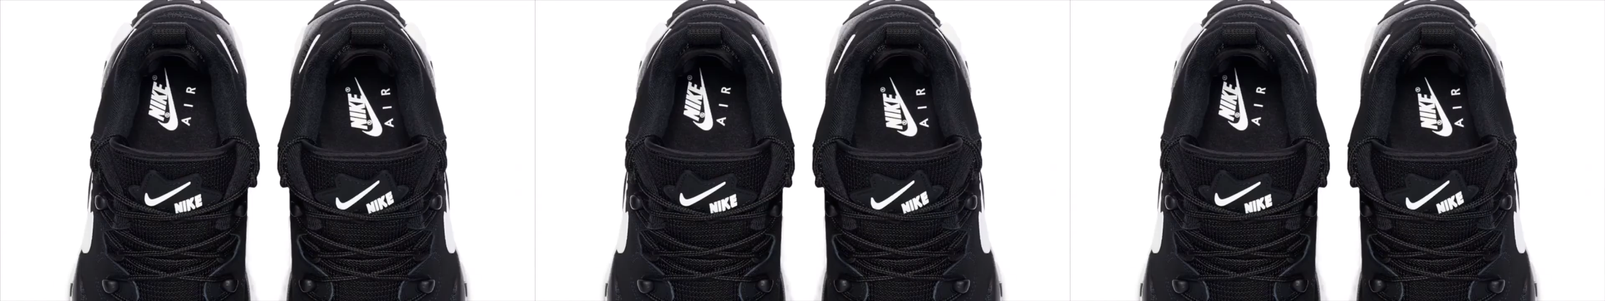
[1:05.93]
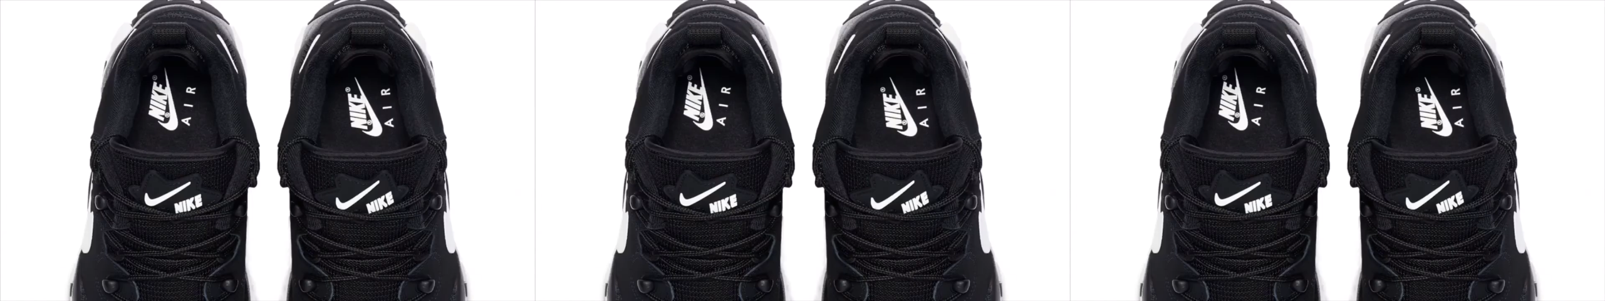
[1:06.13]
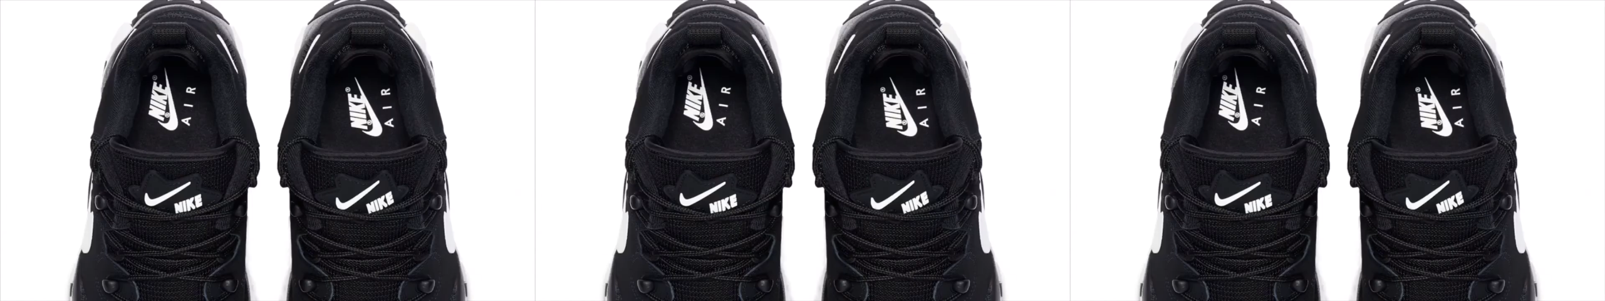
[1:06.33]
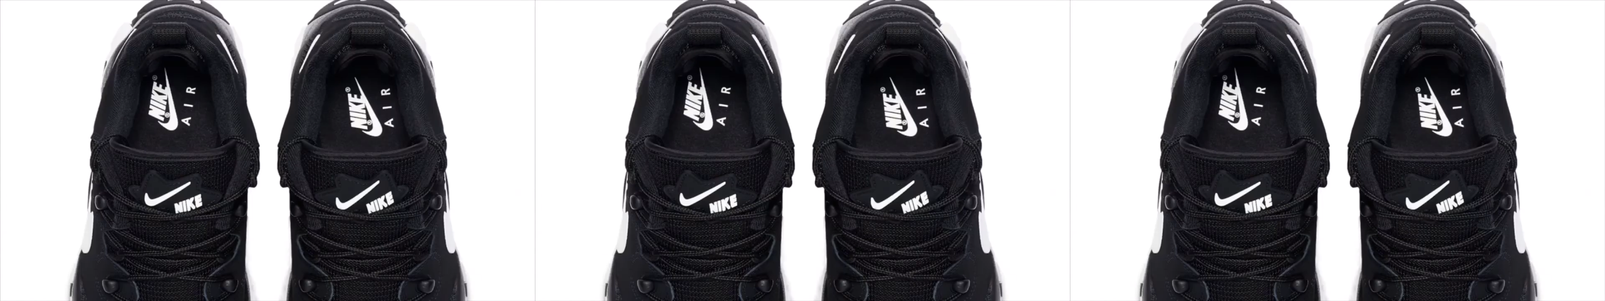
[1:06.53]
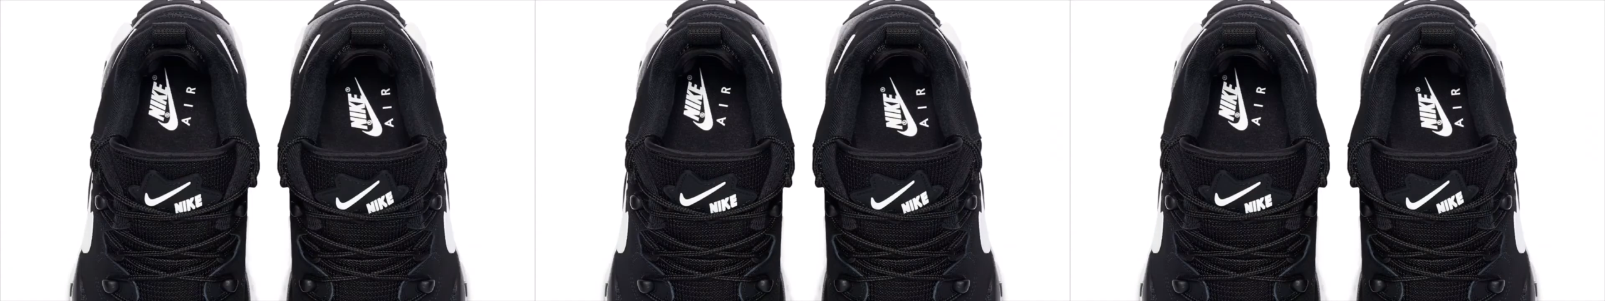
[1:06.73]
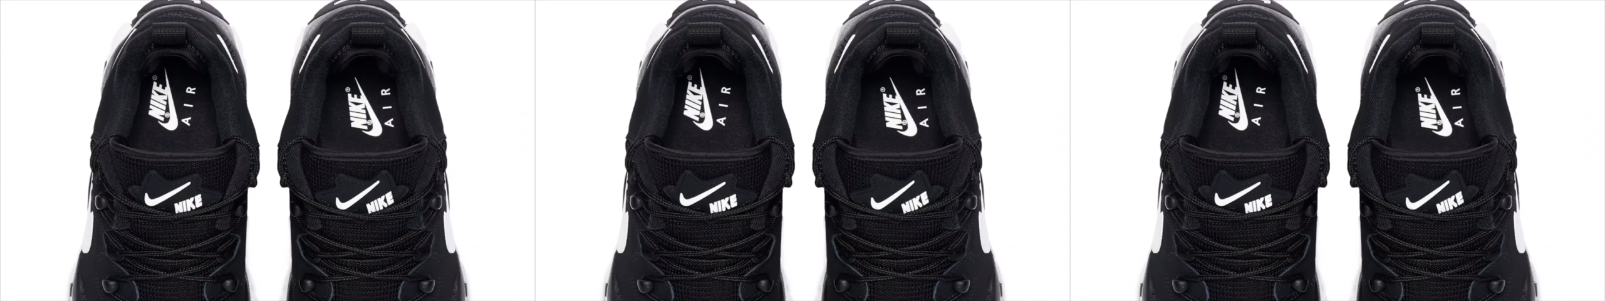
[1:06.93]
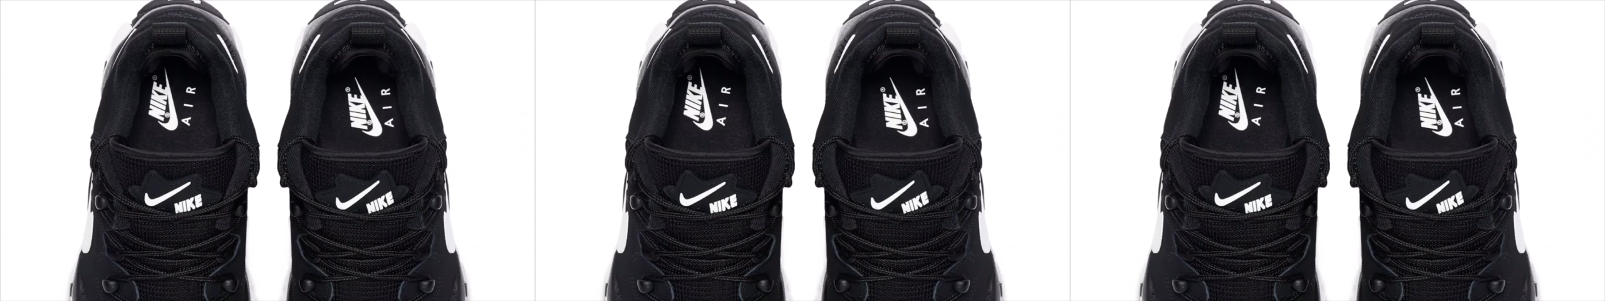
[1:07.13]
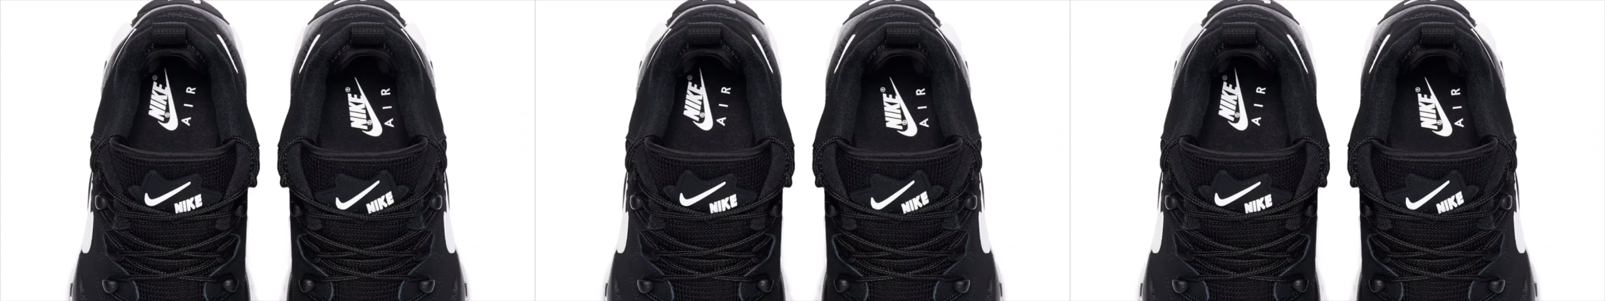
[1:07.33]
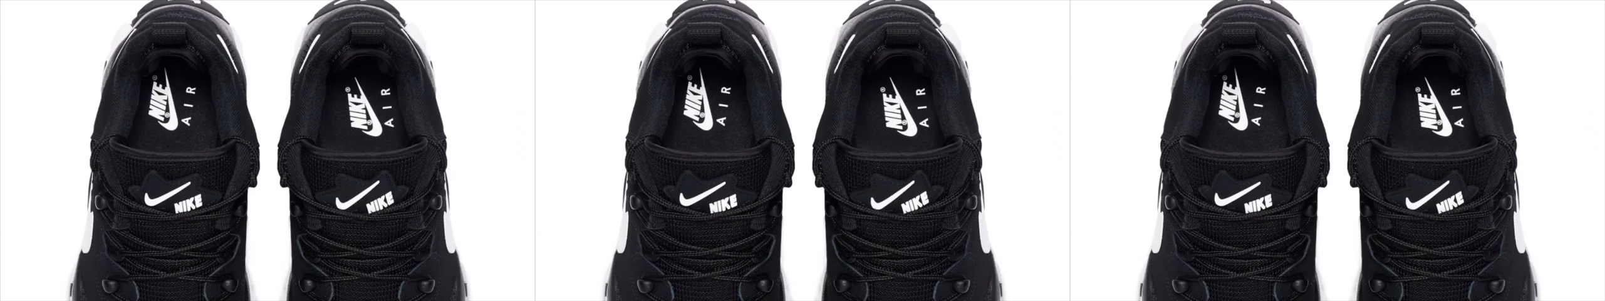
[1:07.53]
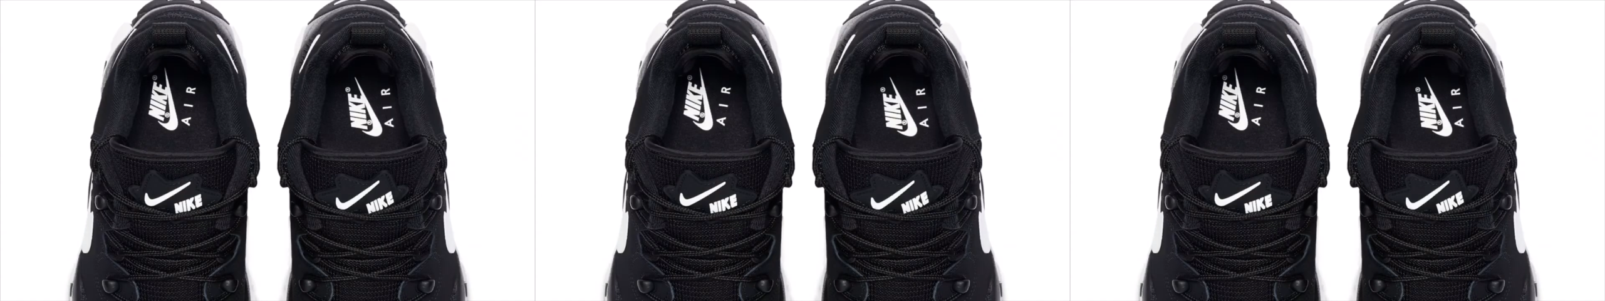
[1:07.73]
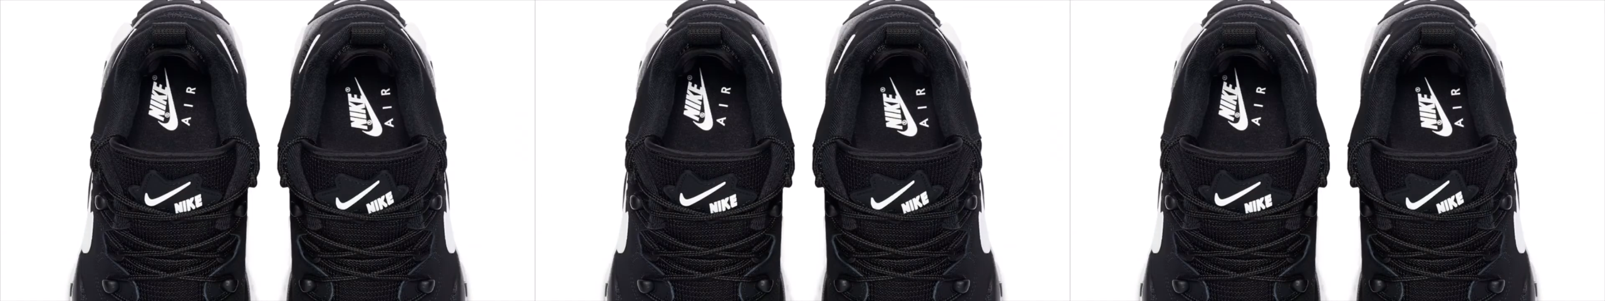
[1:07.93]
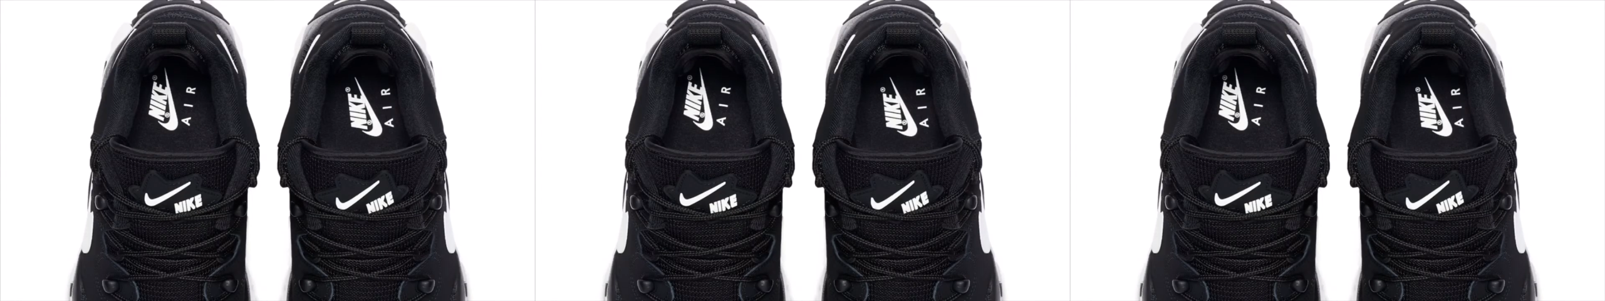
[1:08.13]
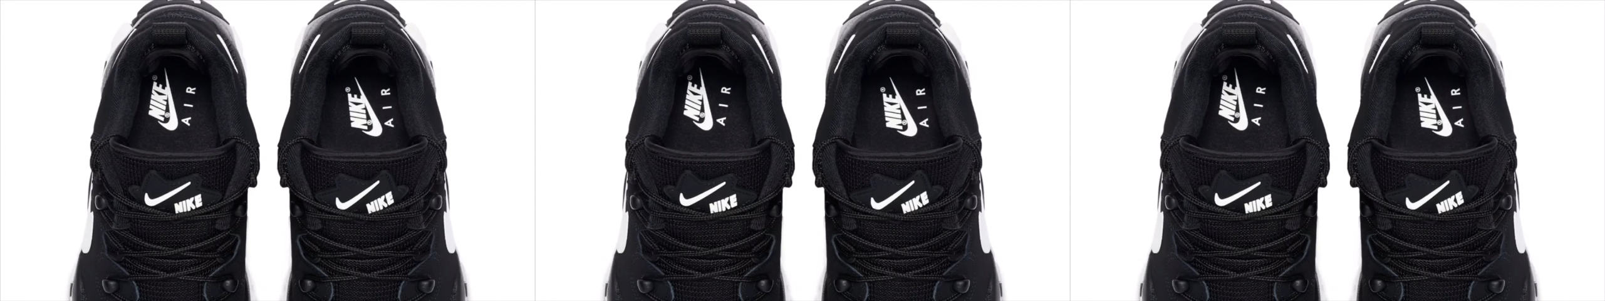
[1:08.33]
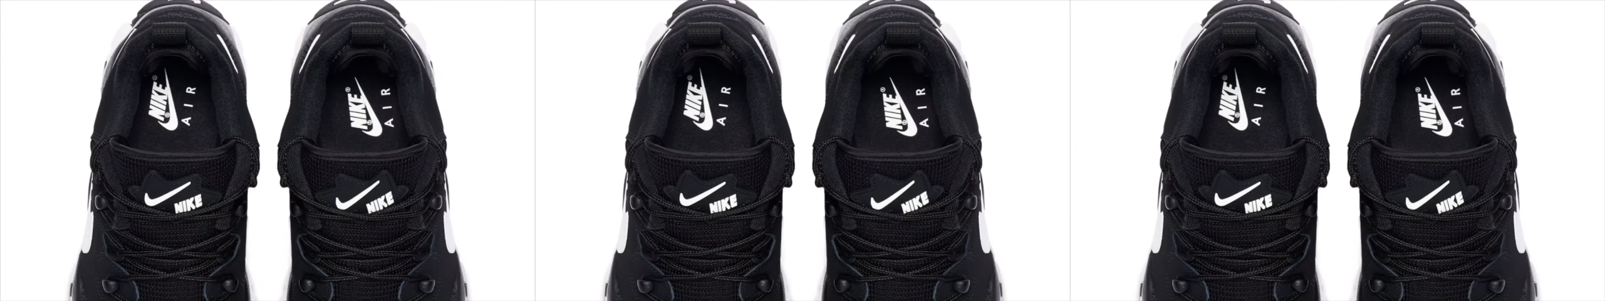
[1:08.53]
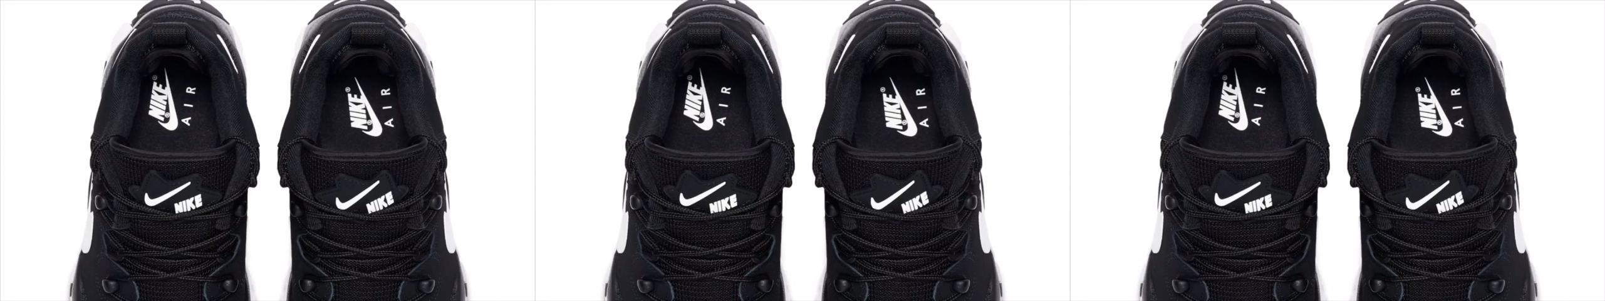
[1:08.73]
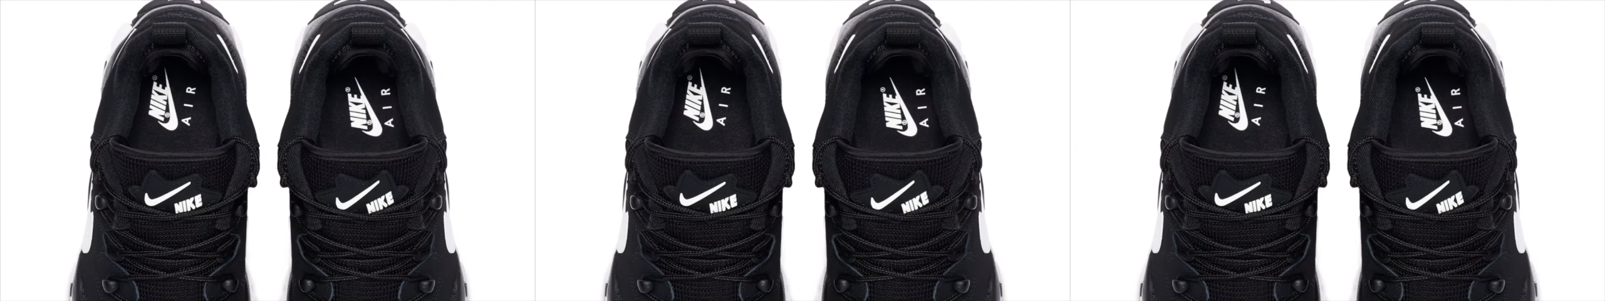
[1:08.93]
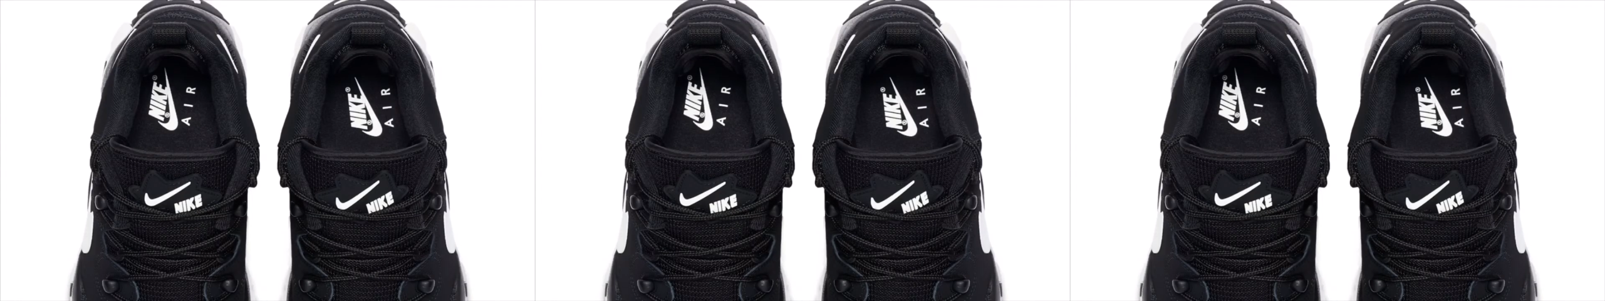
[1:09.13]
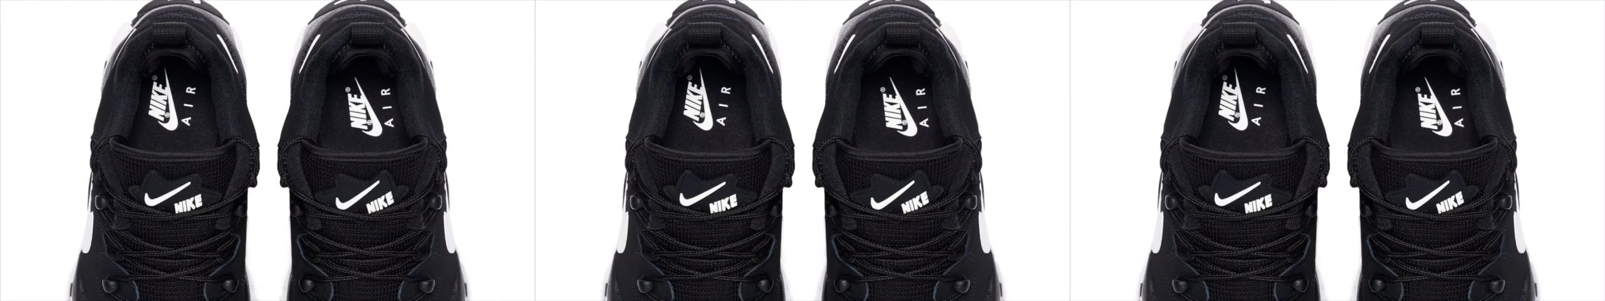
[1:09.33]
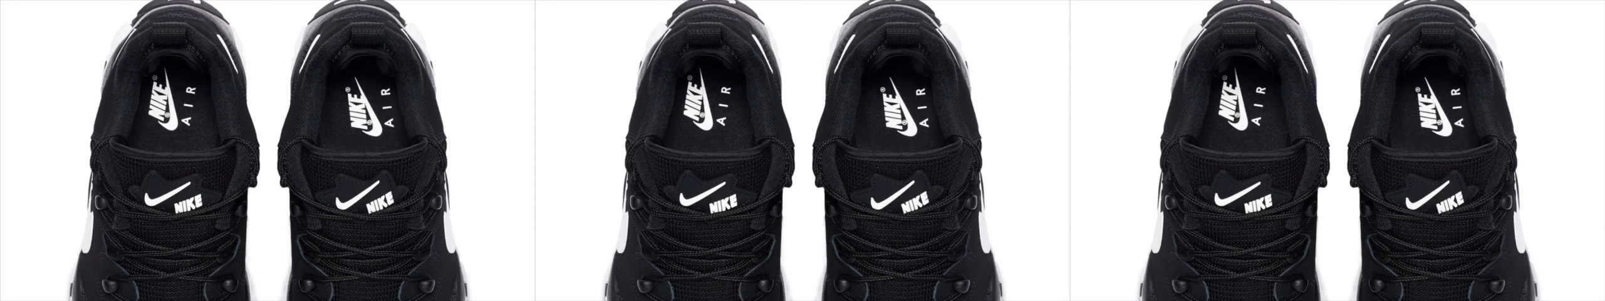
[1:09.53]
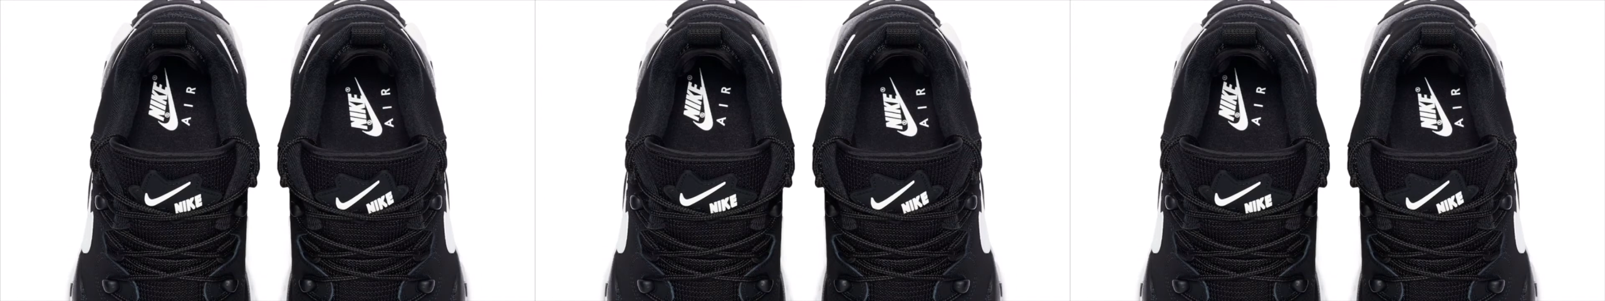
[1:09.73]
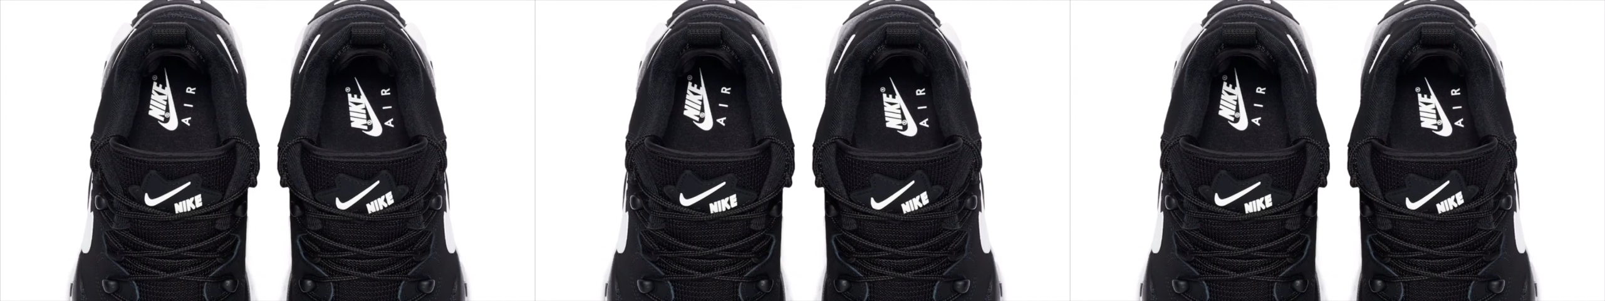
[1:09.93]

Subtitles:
Nobody's mouth can be seen.